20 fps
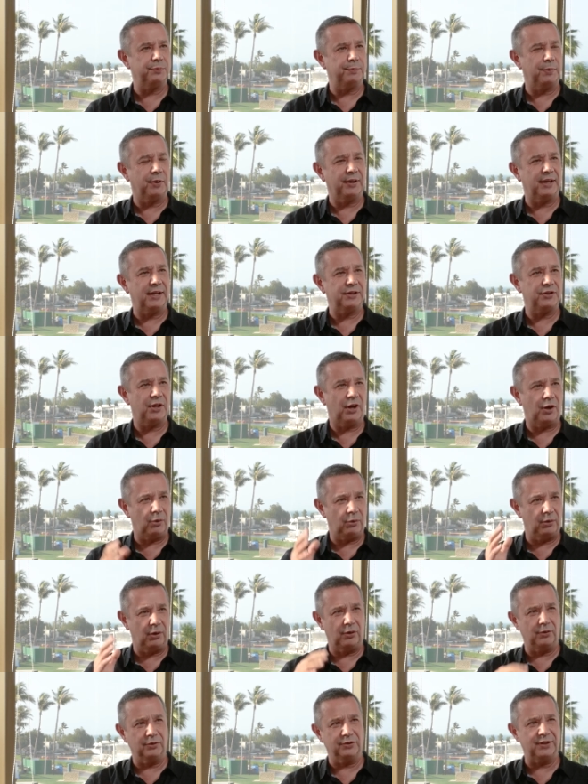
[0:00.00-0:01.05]
but there's the whole
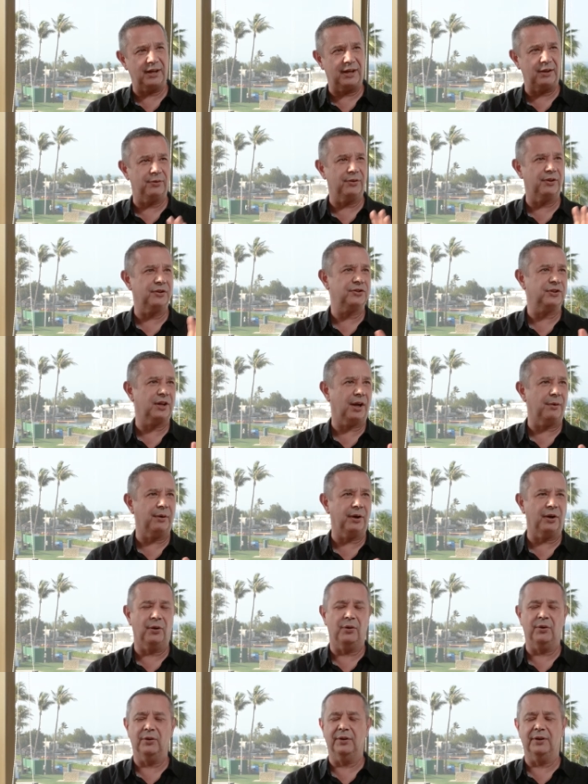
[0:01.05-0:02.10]
long tail that's going
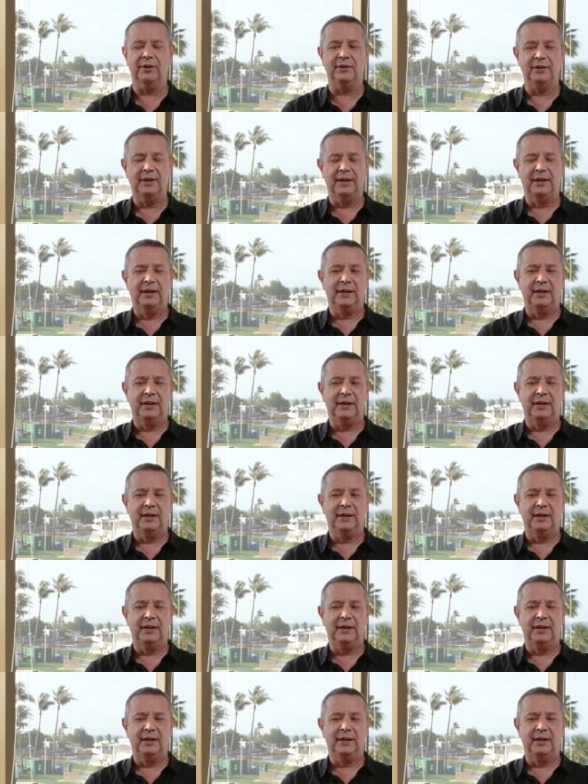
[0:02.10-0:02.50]
on, and